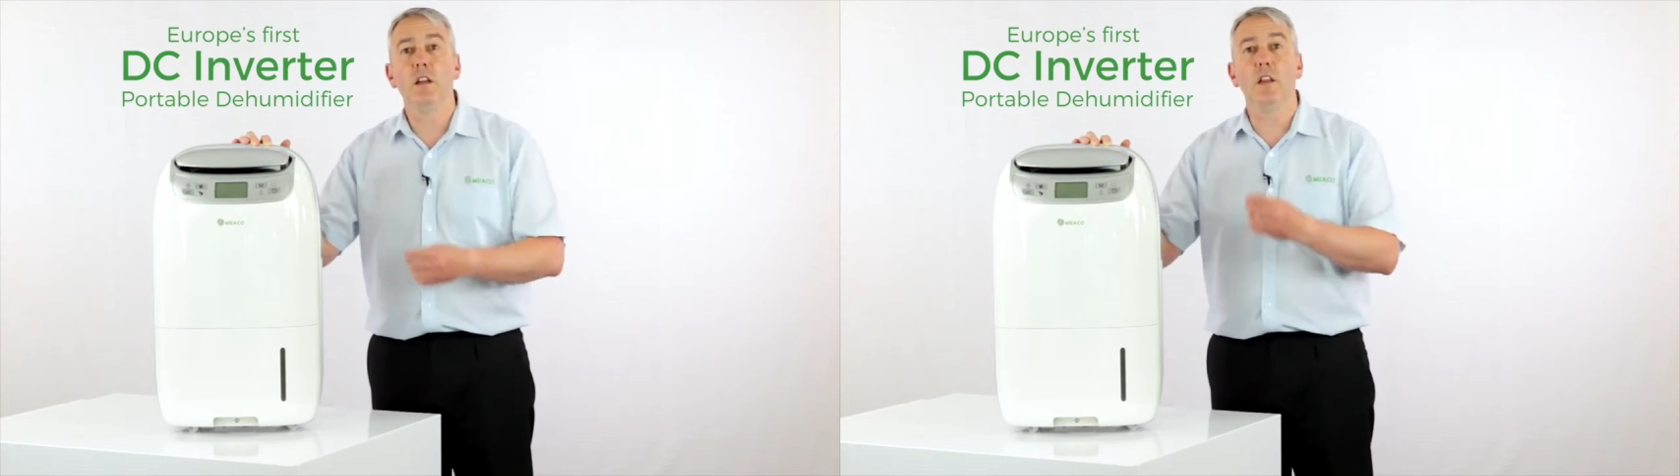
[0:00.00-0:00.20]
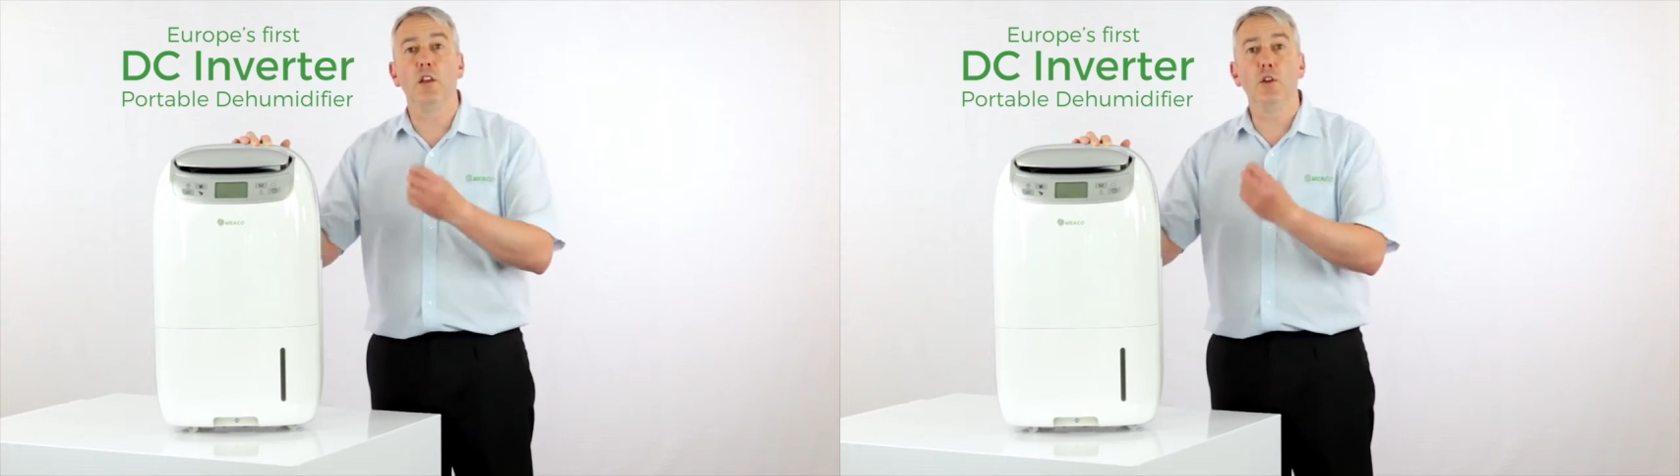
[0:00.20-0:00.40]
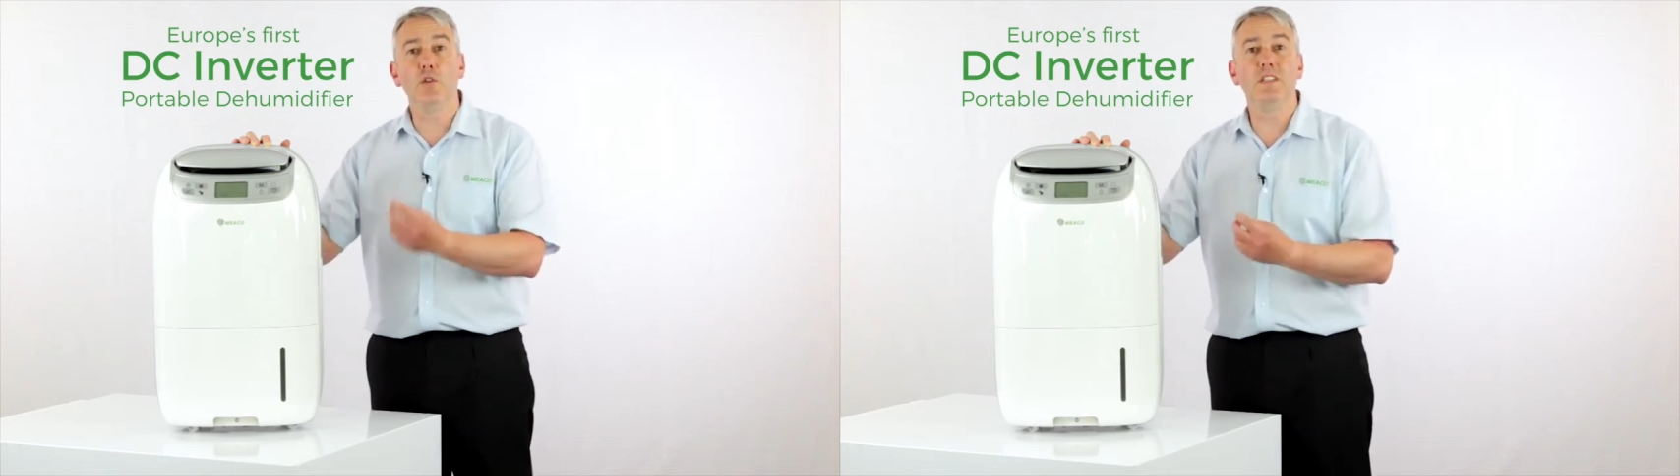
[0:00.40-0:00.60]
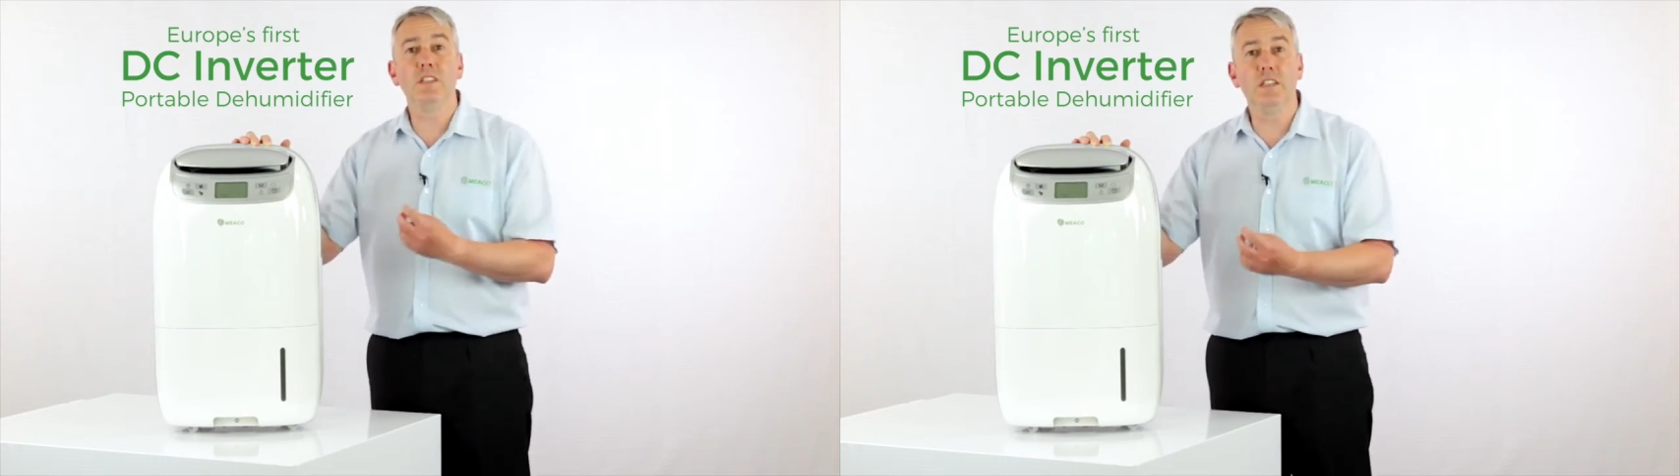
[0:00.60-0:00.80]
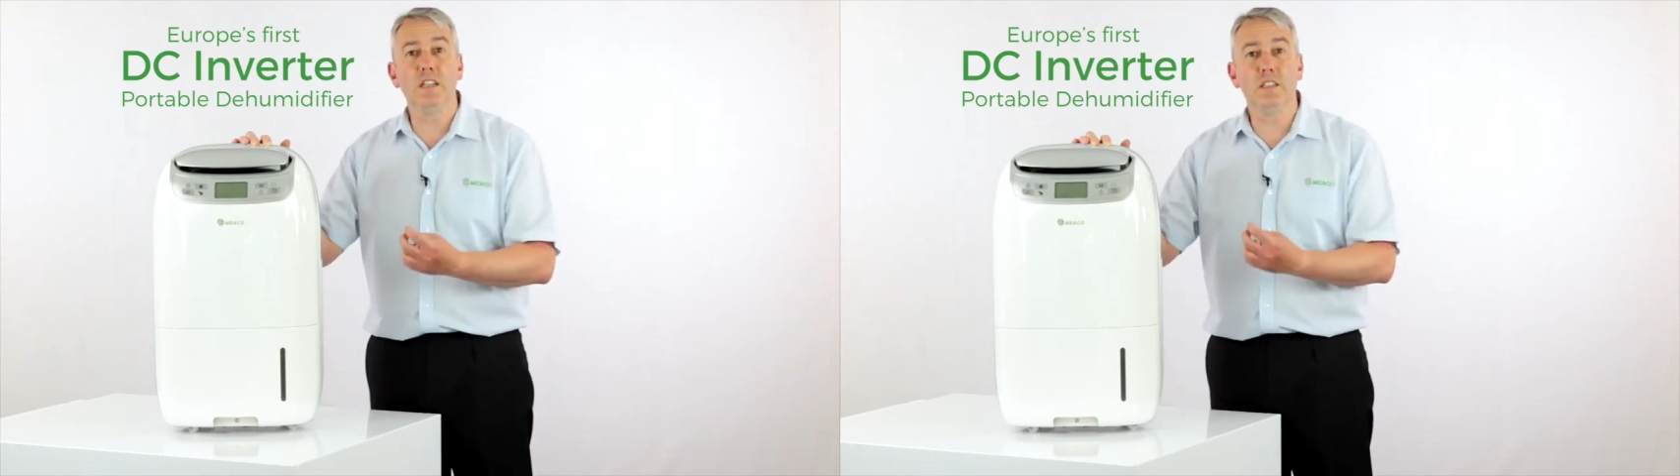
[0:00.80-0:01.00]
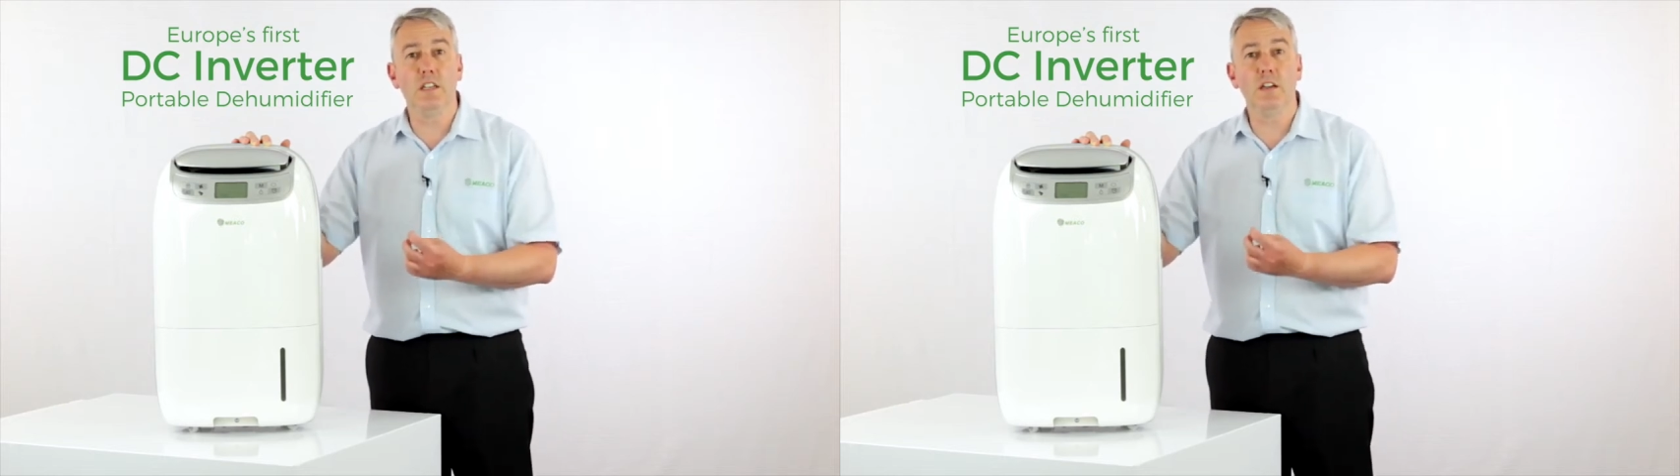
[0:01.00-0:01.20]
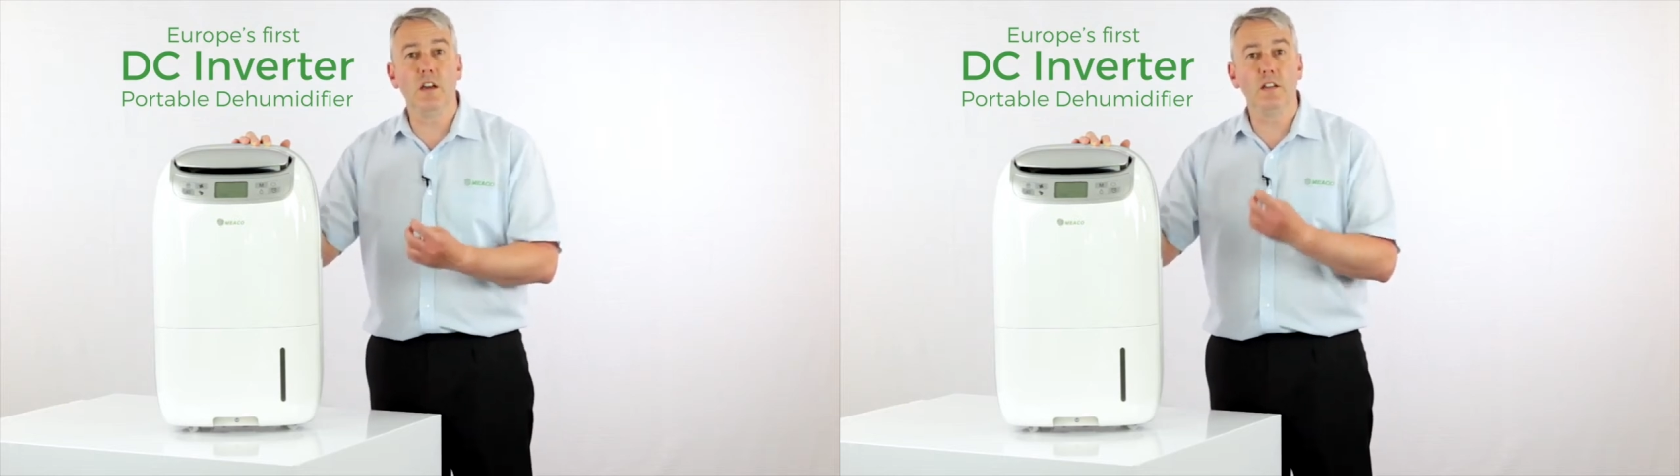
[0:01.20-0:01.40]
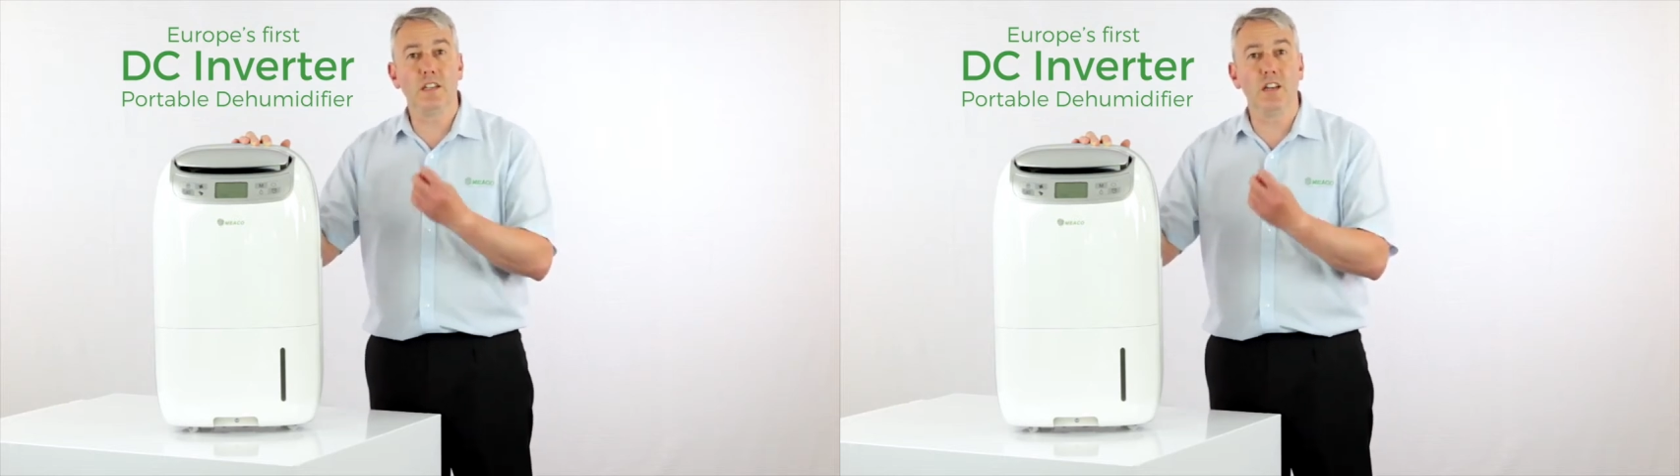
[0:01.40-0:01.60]
that using
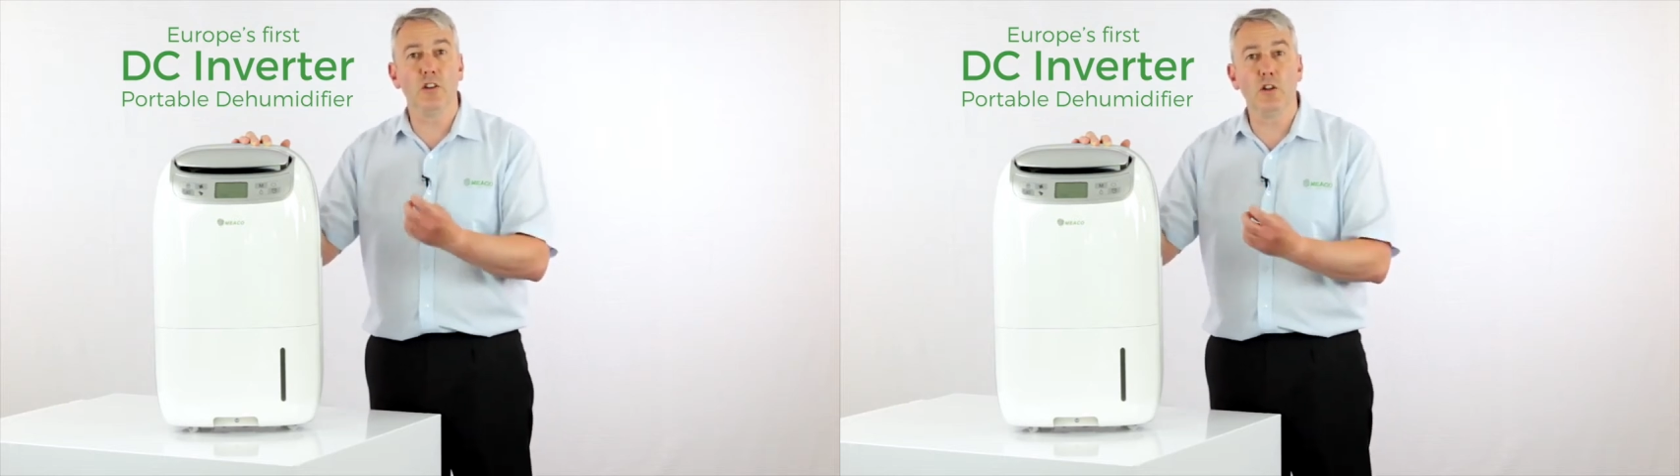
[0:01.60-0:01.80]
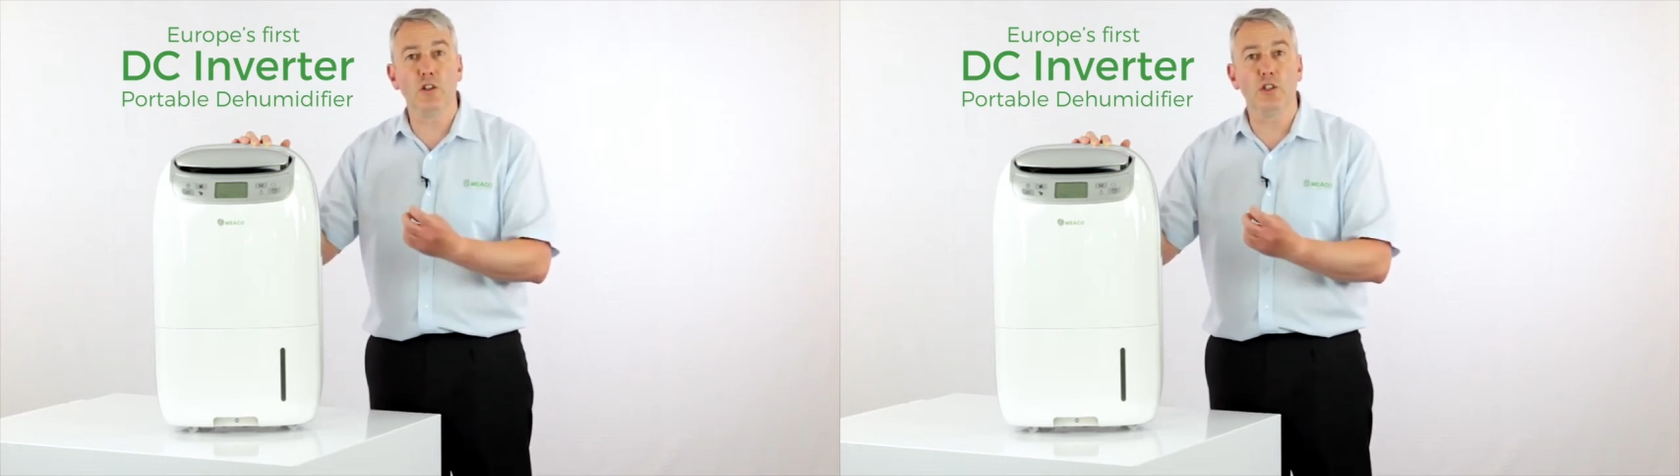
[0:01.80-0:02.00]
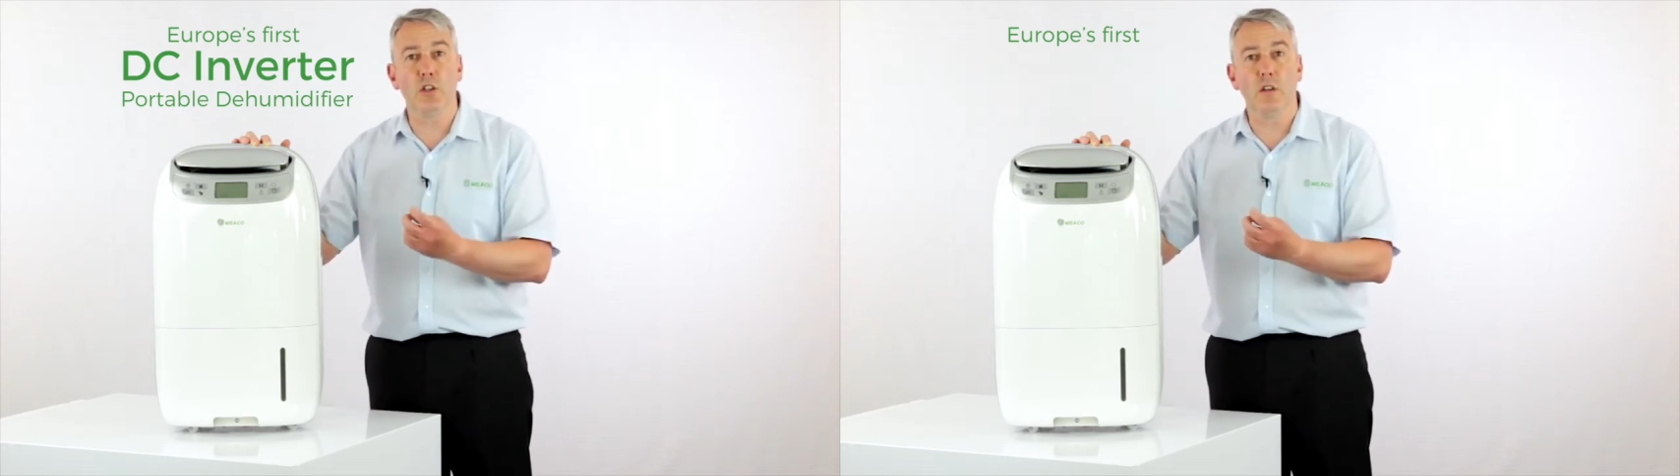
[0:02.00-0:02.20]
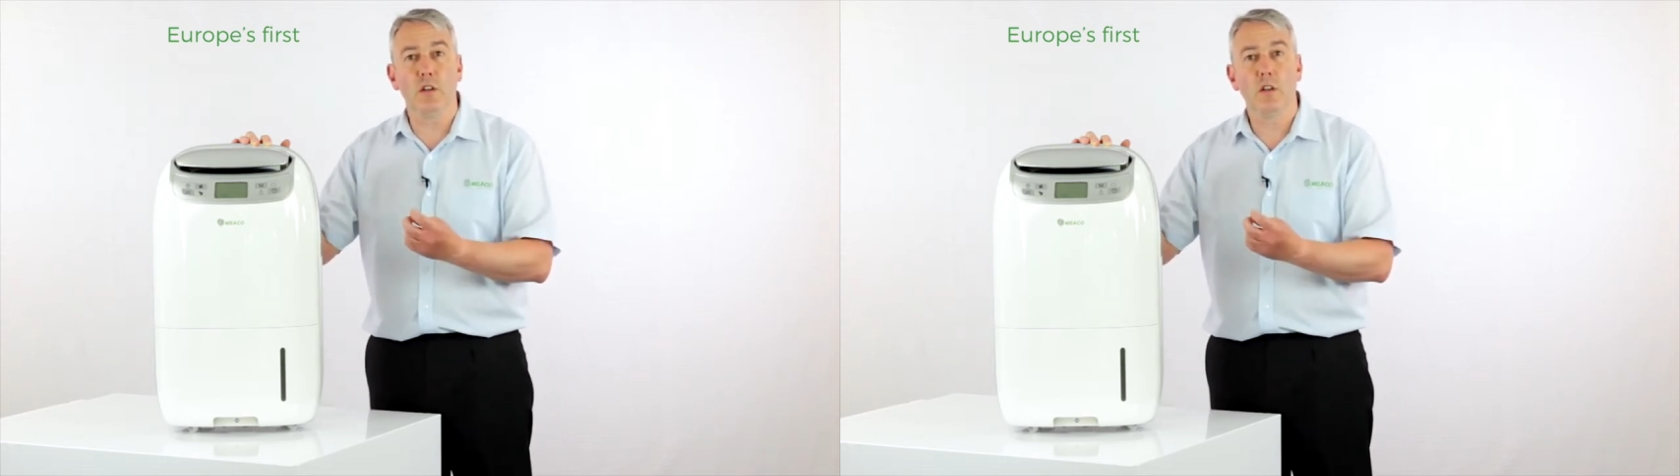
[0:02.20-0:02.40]
DC technology,